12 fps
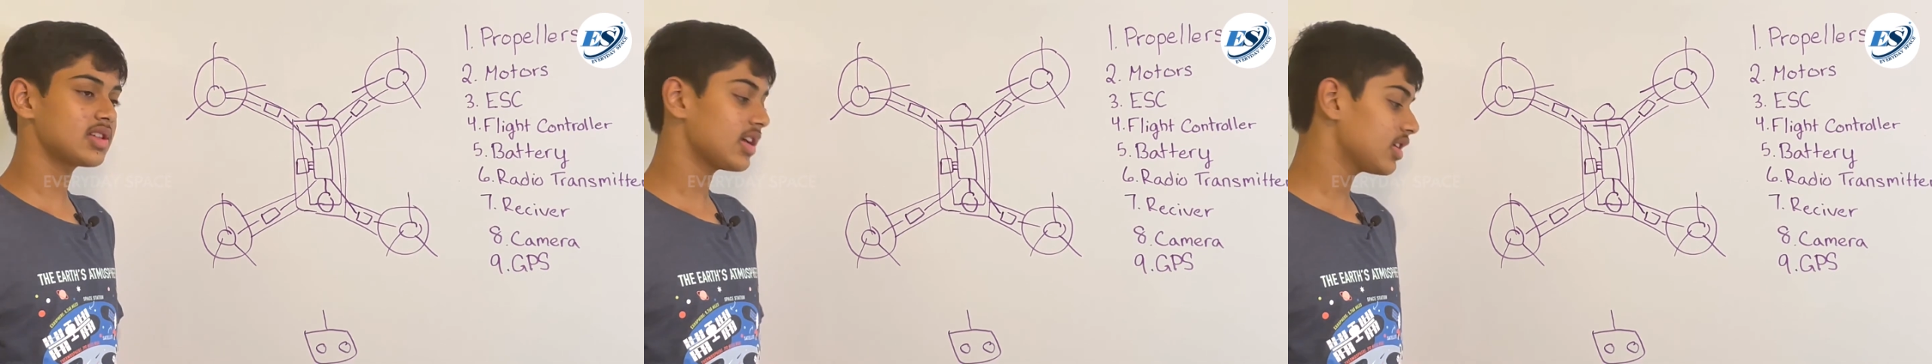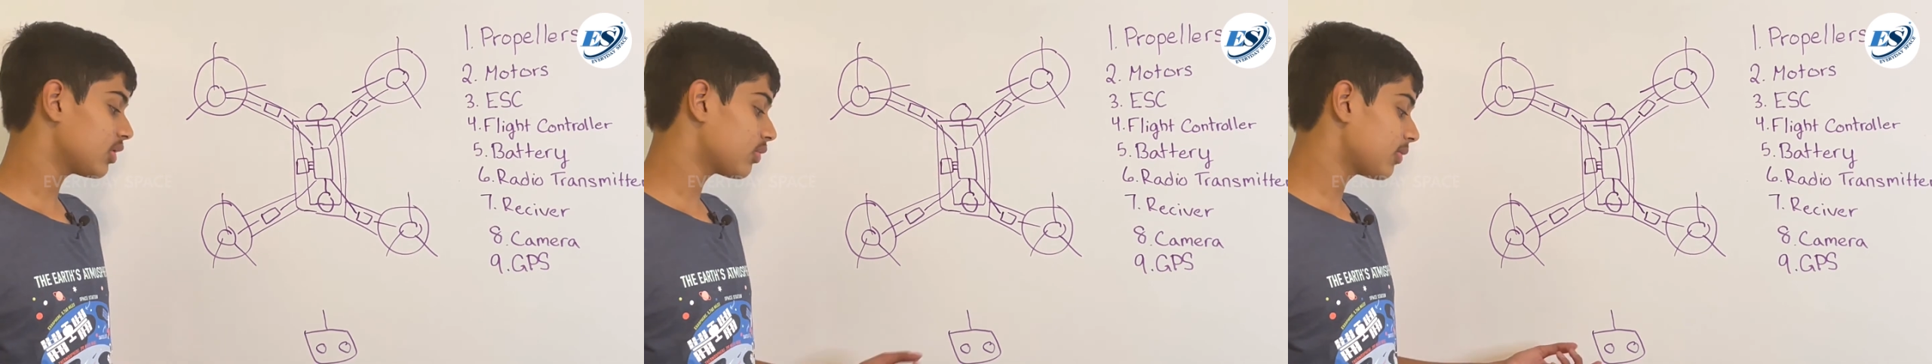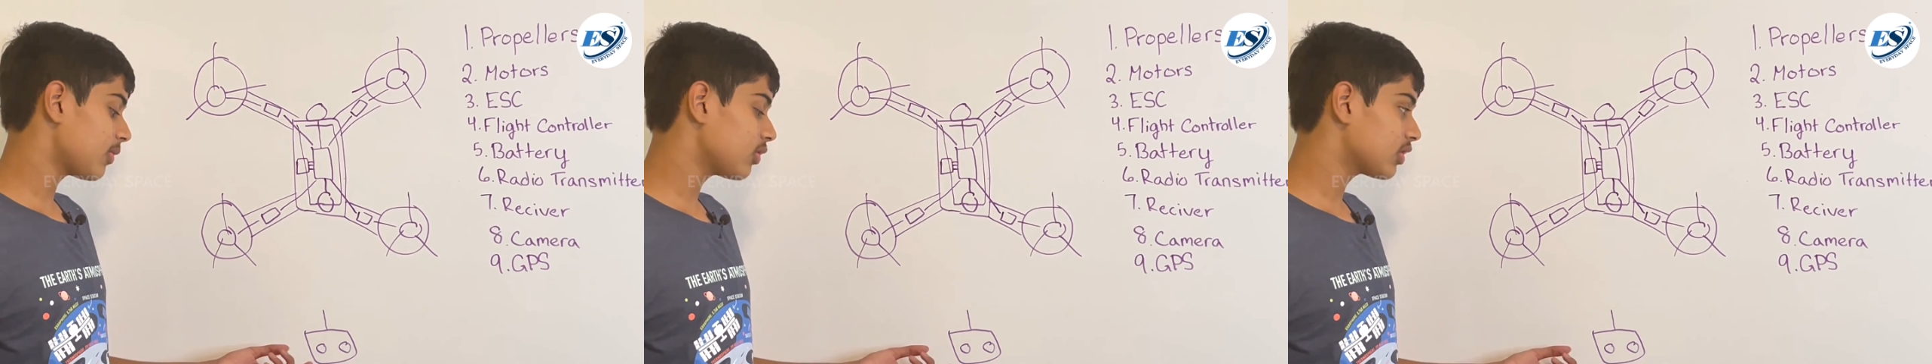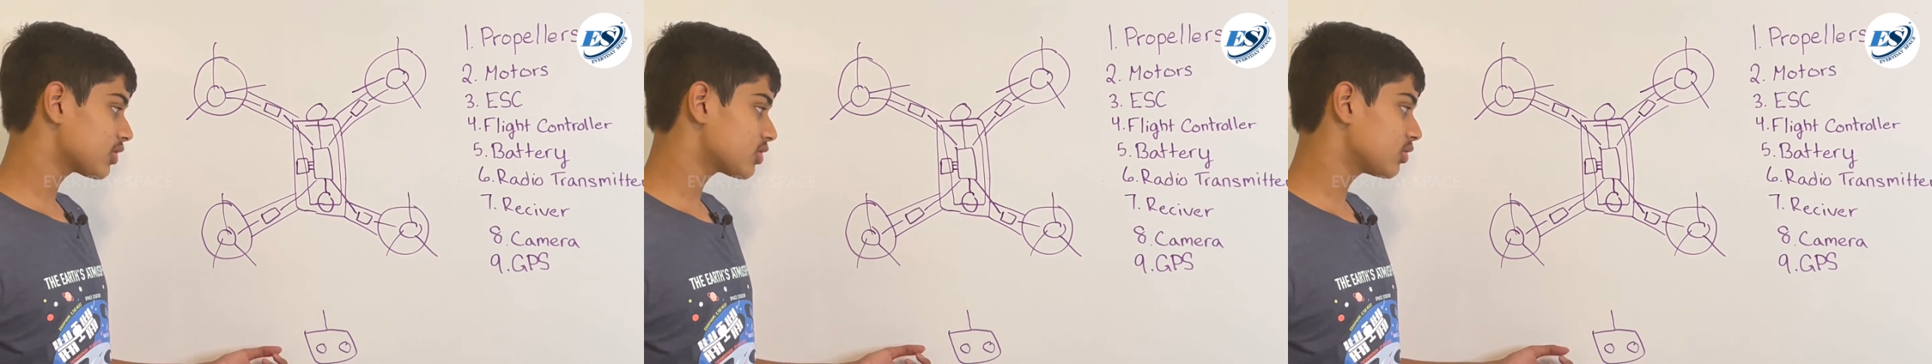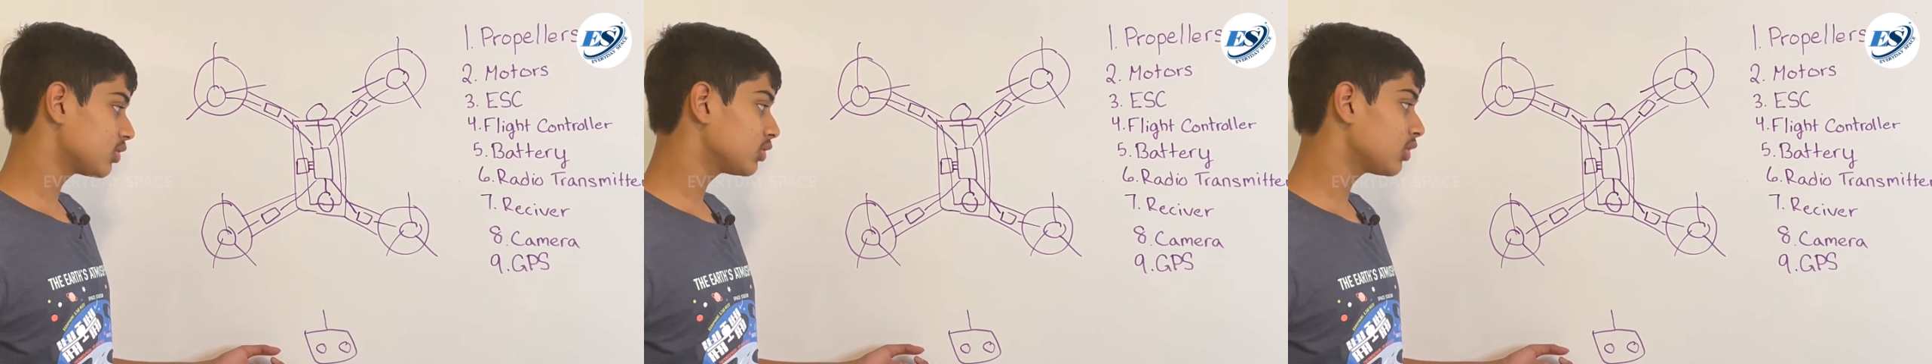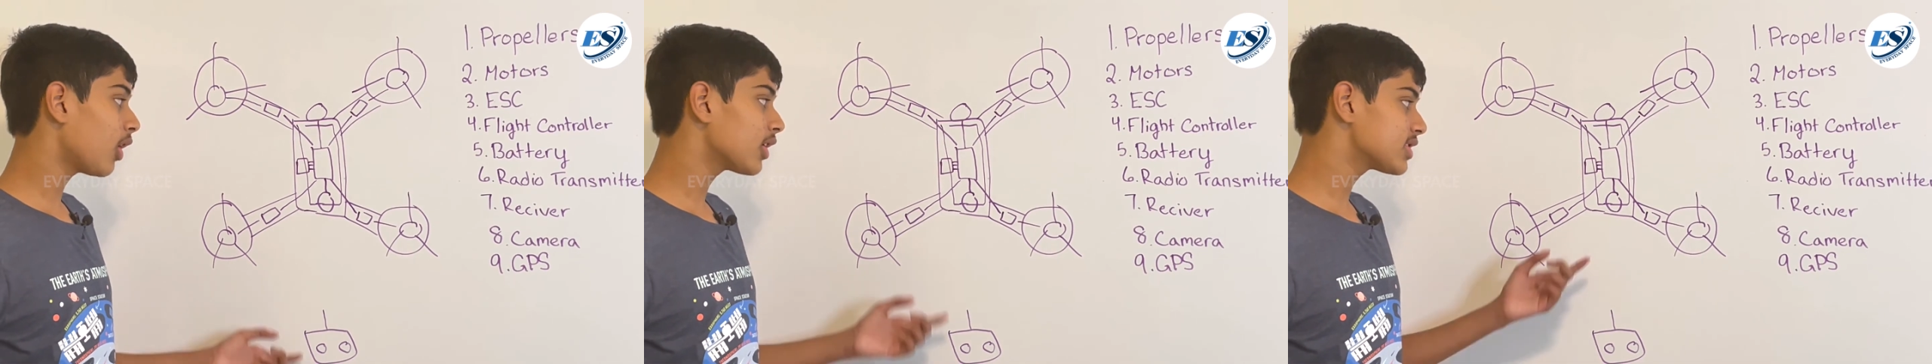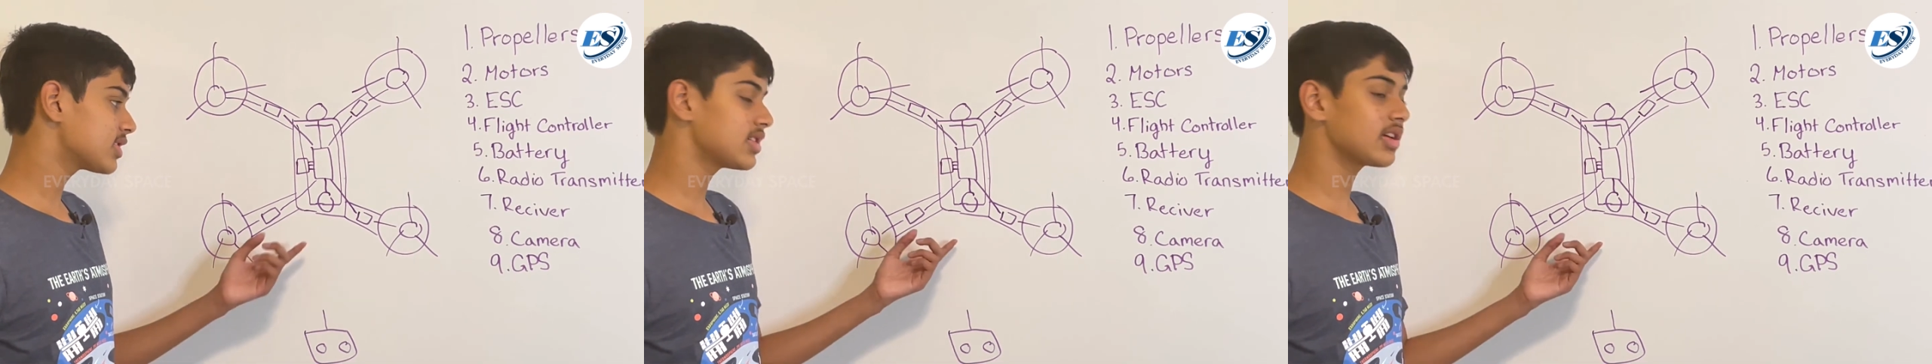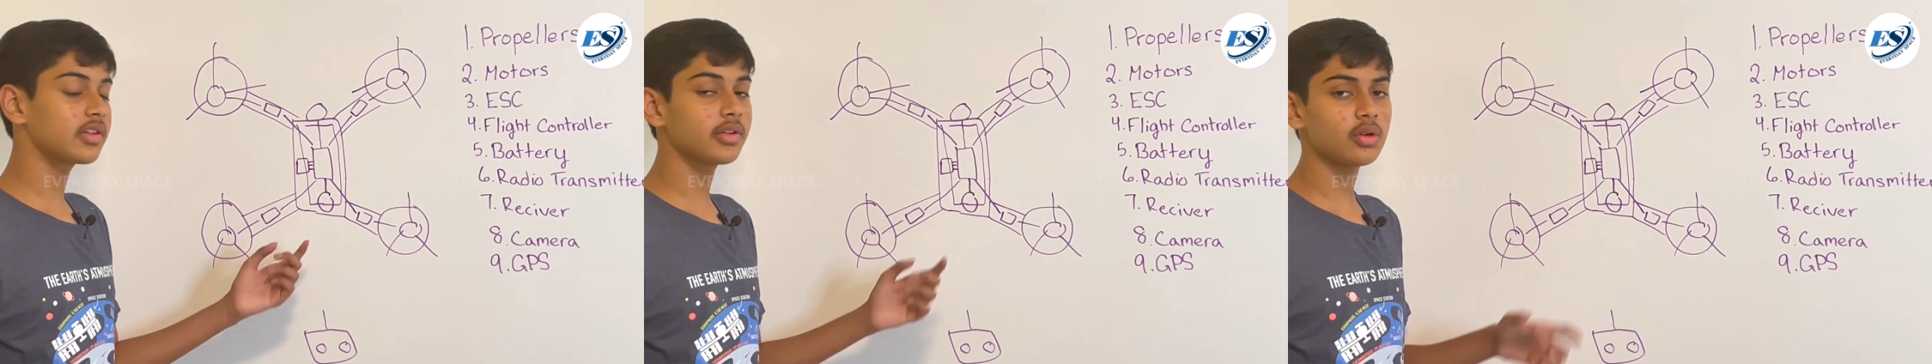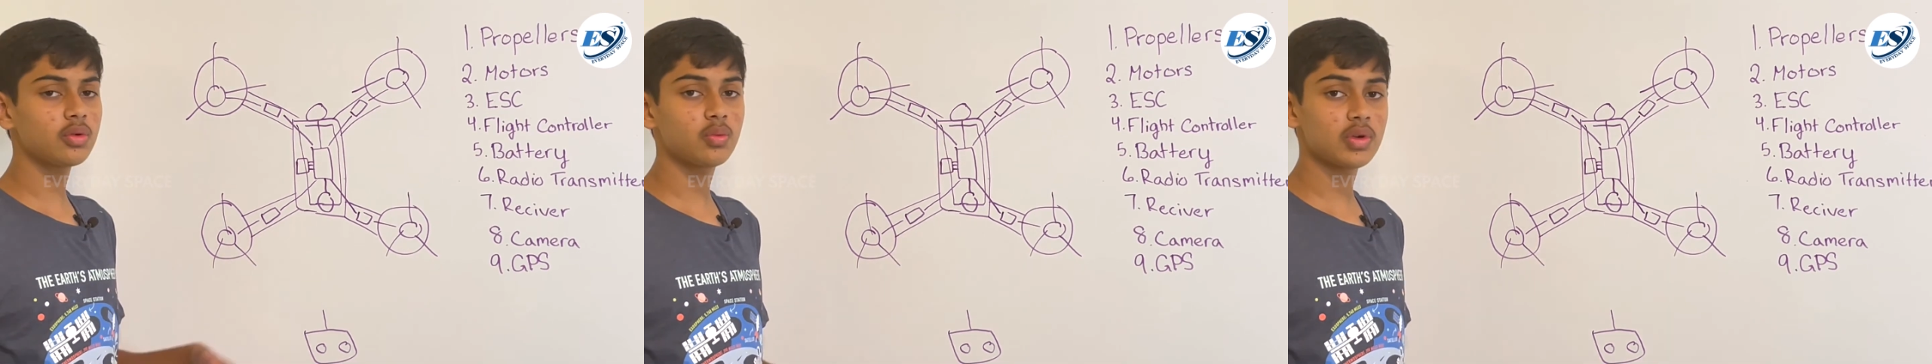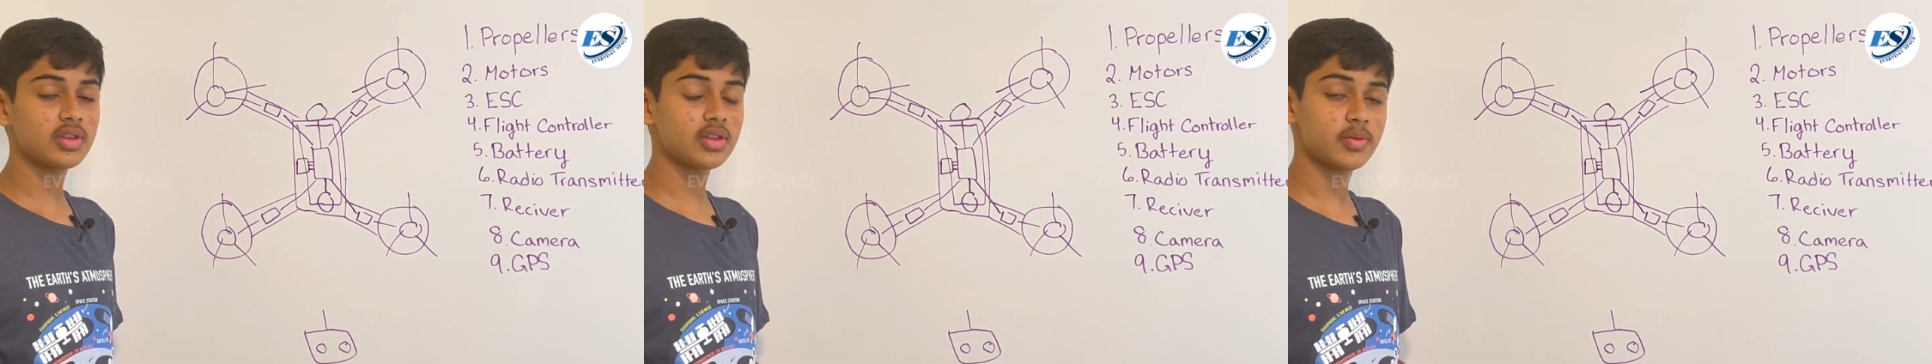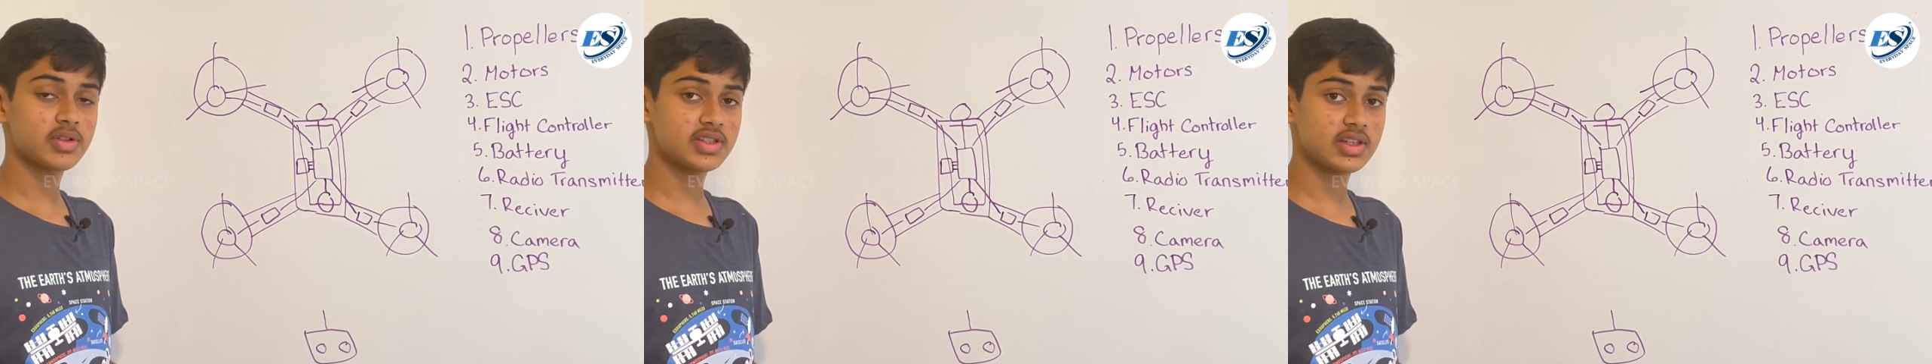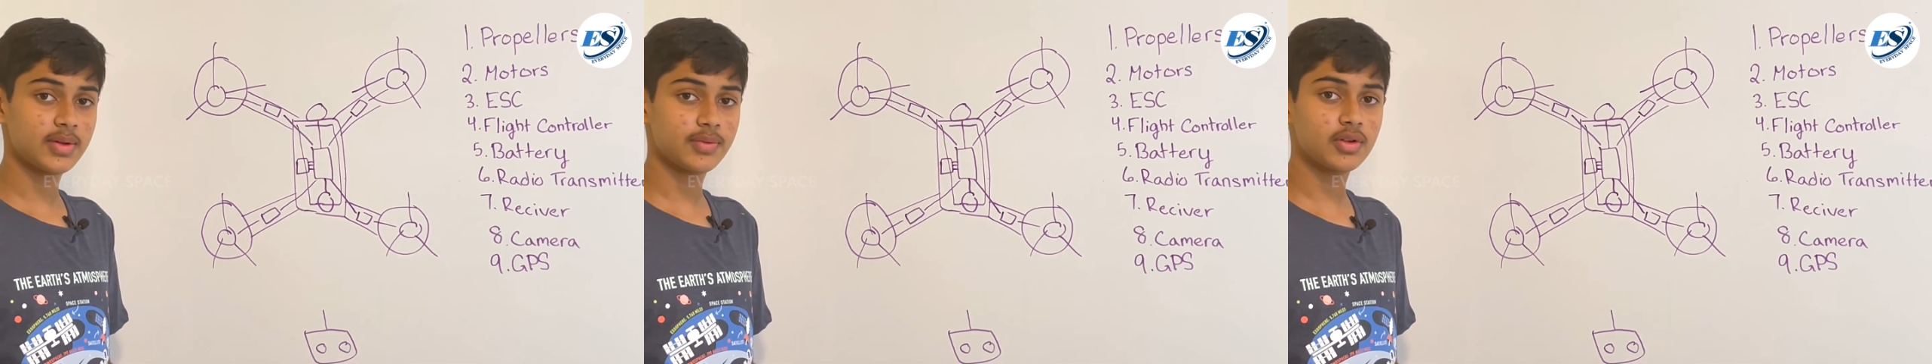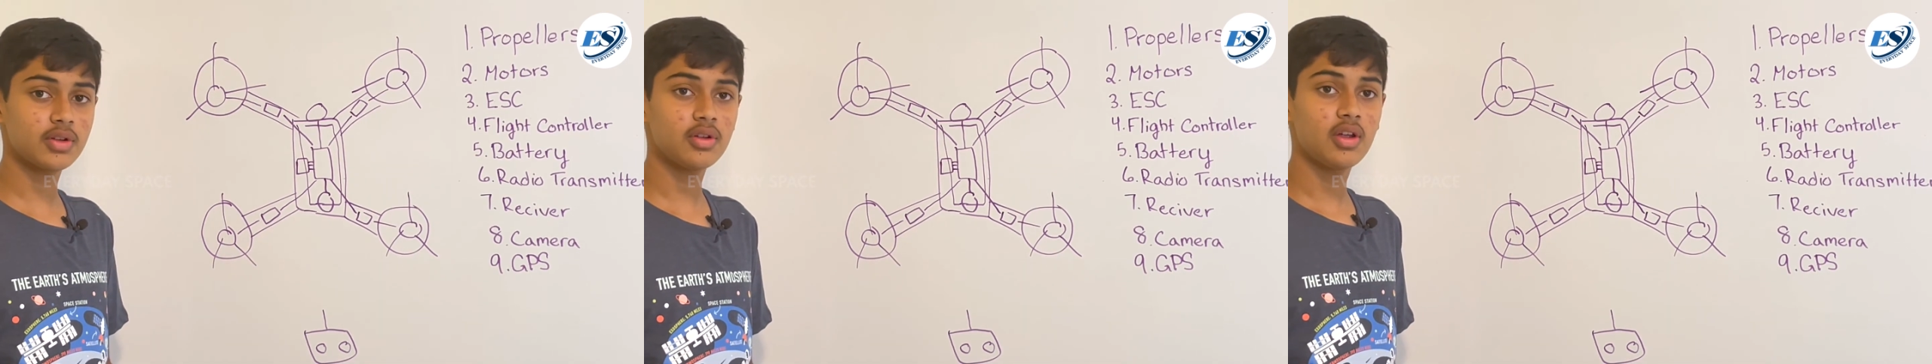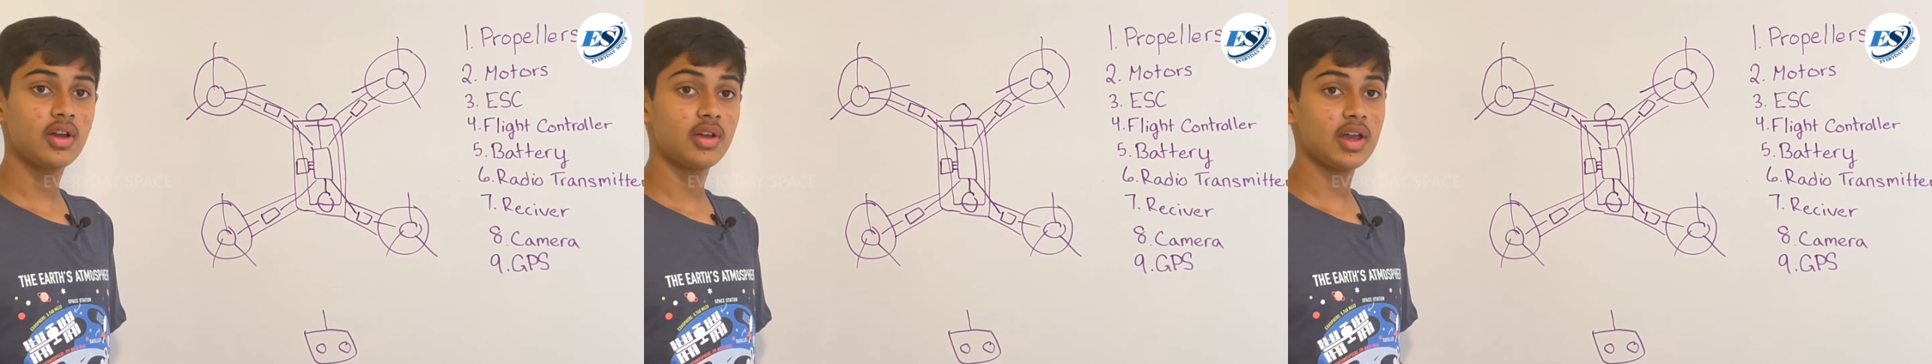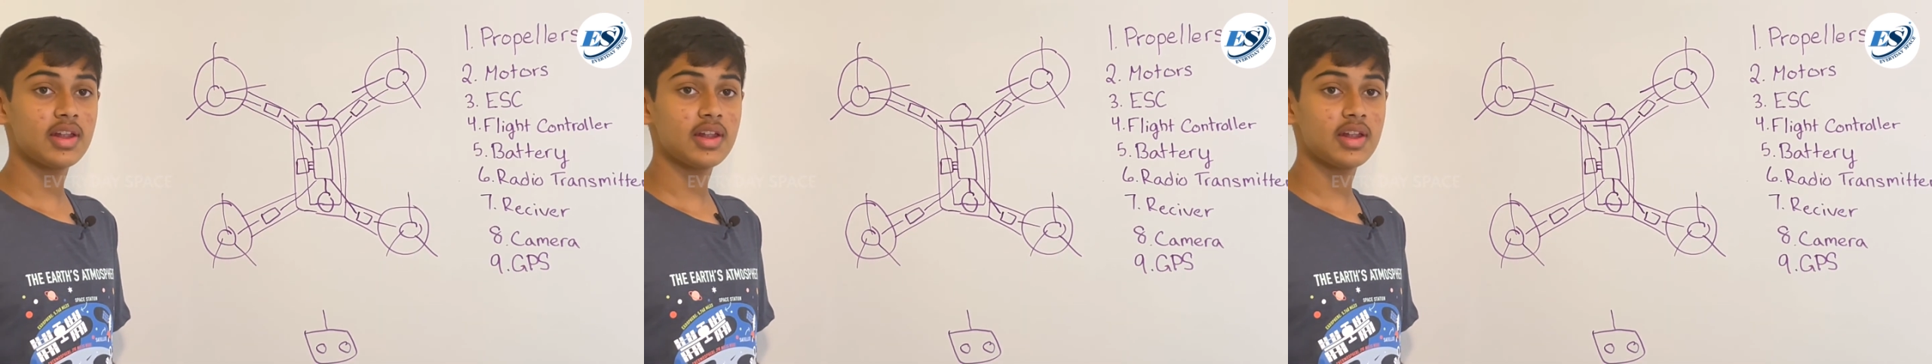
just say the remote control lost signal with the receiver